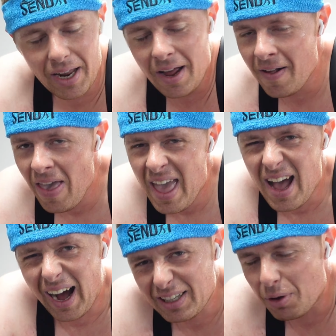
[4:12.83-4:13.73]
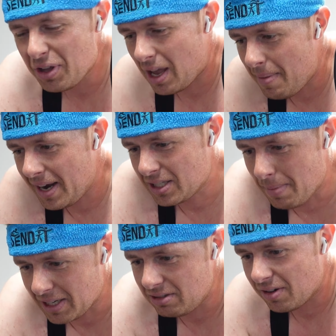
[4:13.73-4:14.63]
I don't think it makes a
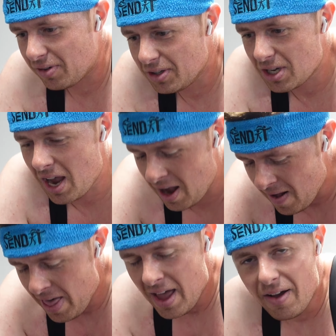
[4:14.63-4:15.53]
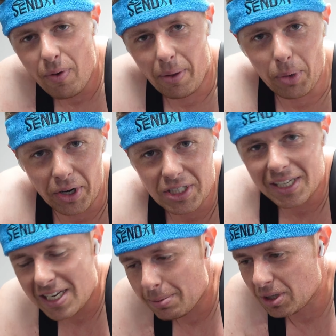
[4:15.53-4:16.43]
massive difference whether I'm not in
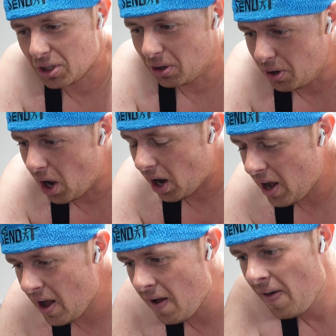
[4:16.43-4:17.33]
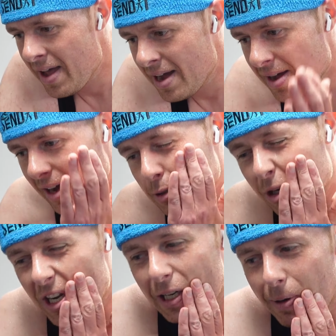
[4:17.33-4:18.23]
TT position or not,
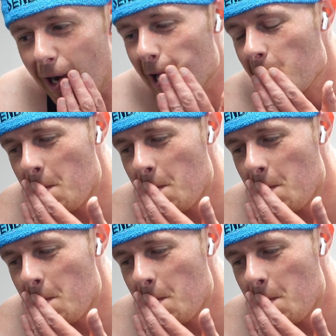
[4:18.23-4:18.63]
especially as my